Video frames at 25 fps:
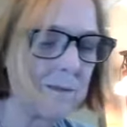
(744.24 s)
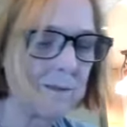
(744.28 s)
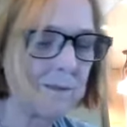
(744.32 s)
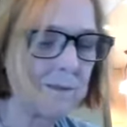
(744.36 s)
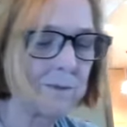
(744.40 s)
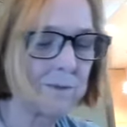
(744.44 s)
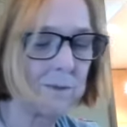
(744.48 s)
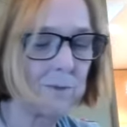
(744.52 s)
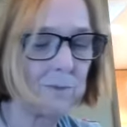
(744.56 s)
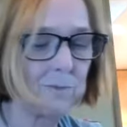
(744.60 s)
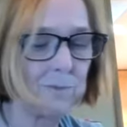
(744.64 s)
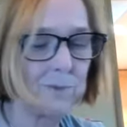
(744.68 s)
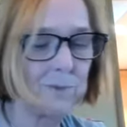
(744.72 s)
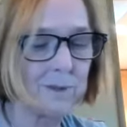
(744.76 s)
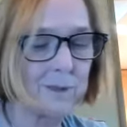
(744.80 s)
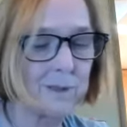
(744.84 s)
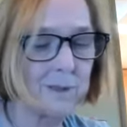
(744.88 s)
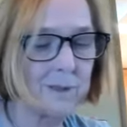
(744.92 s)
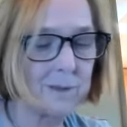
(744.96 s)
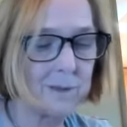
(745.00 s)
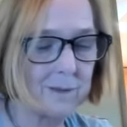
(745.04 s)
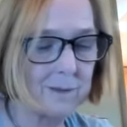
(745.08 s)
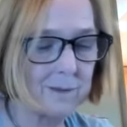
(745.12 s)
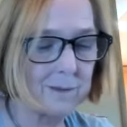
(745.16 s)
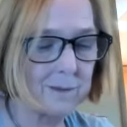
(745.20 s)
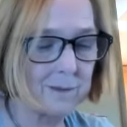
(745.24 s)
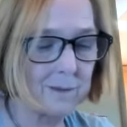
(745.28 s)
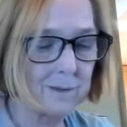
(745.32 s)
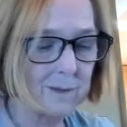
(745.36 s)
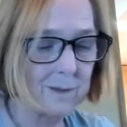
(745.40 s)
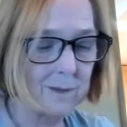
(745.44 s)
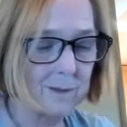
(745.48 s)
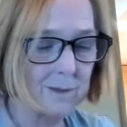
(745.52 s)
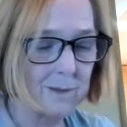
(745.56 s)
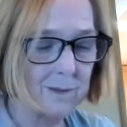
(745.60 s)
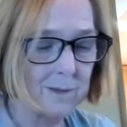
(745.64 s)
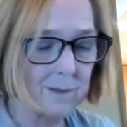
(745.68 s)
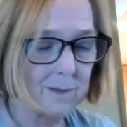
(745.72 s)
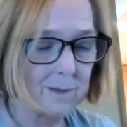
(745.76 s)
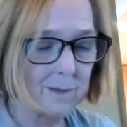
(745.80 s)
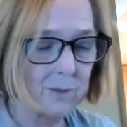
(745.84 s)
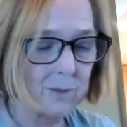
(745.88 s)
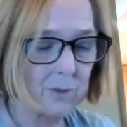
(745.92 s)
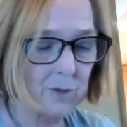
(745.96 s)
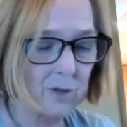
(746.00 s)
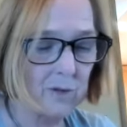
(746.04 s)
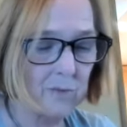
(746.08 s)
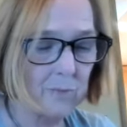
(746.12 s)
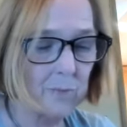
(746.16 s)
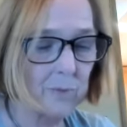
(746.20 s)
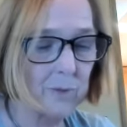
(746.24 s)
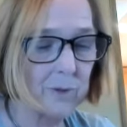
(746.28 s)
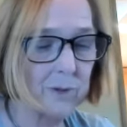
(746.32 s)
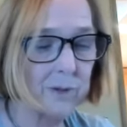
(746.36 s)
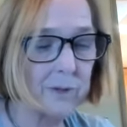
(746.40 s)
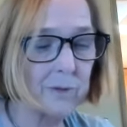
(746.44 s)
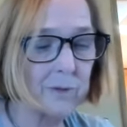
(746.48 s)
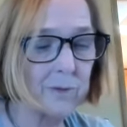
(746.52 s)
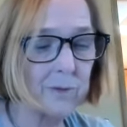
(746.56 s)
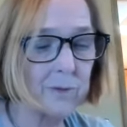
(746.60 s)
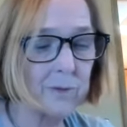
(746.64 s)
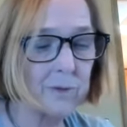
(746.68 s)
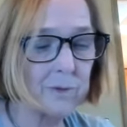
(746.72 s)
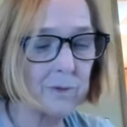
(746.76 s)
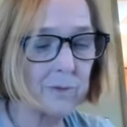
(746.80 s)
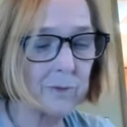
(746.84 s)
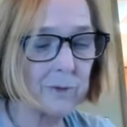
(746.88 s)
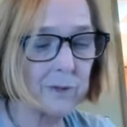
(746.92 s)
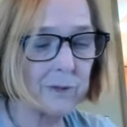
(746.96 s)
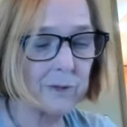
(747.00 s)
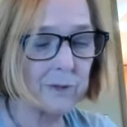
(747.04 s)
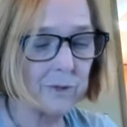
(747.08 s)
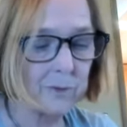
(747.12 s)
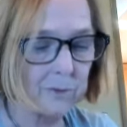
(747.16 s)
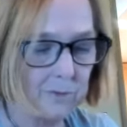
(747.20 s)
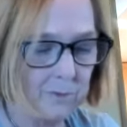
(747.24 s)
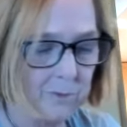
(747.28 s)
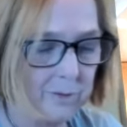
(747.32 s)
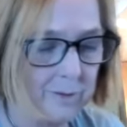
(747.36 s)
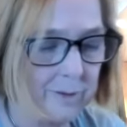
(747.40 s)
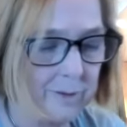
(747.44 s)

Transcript: This one was 12.32